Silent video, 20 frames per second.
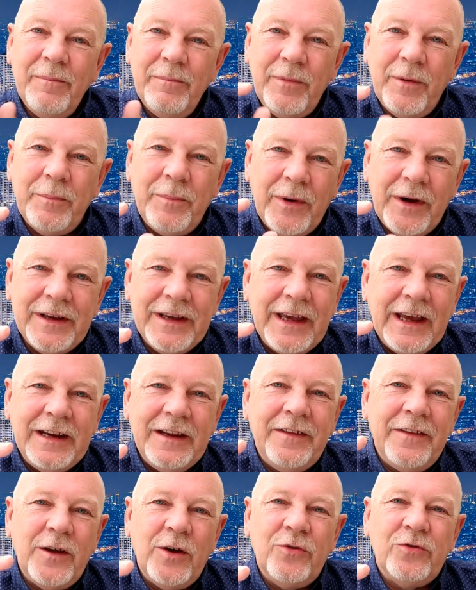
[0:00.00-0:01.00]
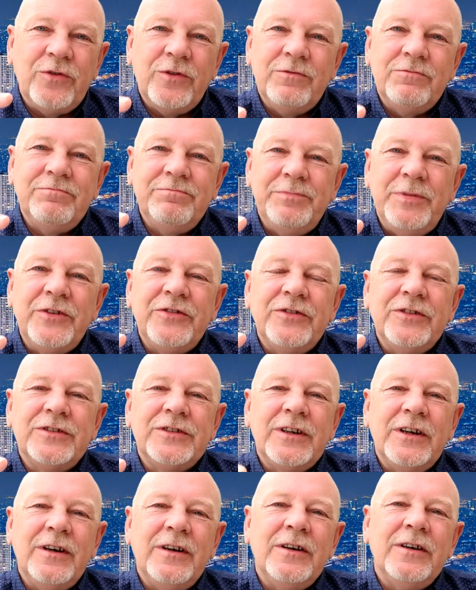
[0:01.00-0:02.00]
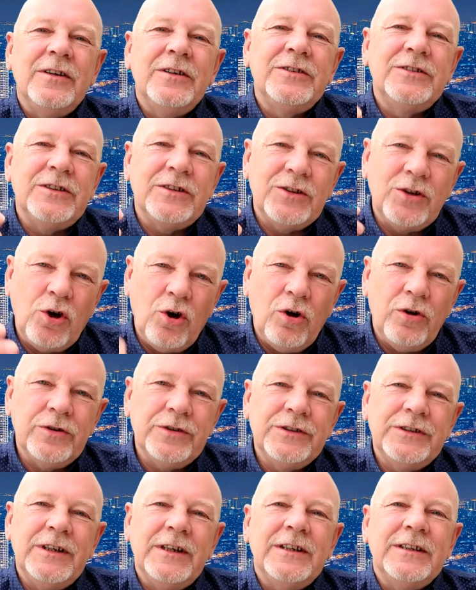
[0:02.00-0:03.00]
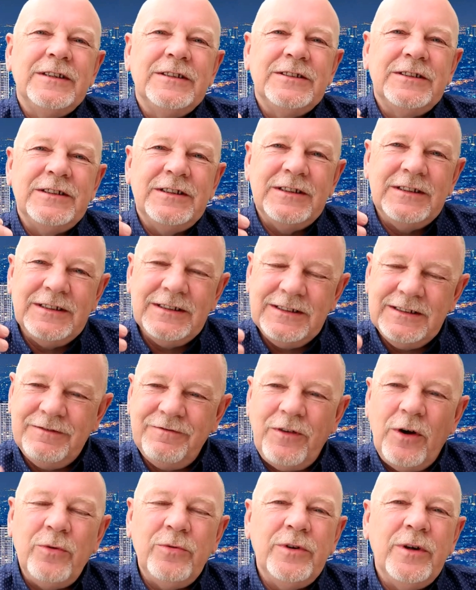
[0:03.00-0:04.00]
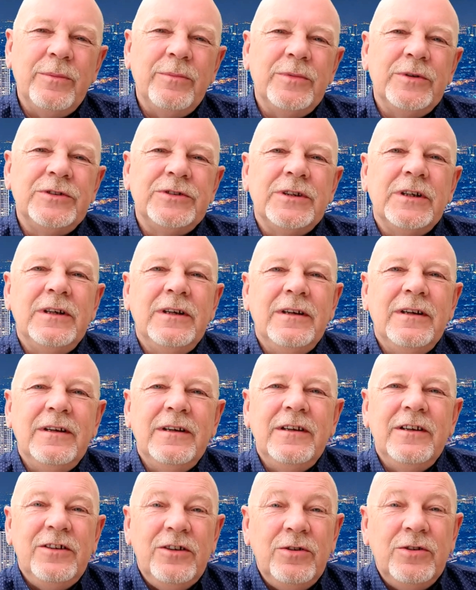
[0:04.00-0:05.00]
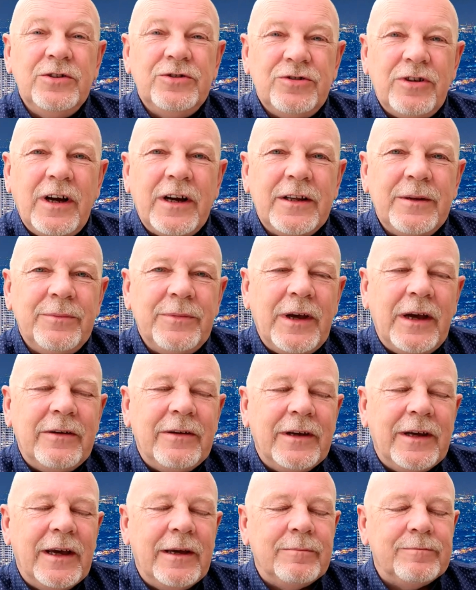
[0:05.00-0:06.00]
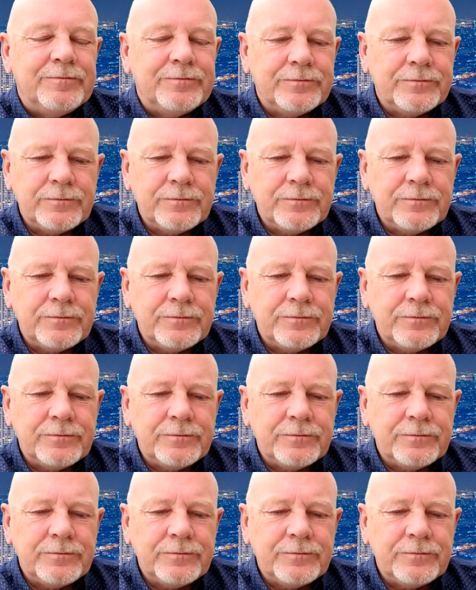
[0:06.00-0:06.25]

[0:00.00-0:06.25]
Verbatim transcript: But by getting those business cards and contacts and phone numbers, you could track them down again.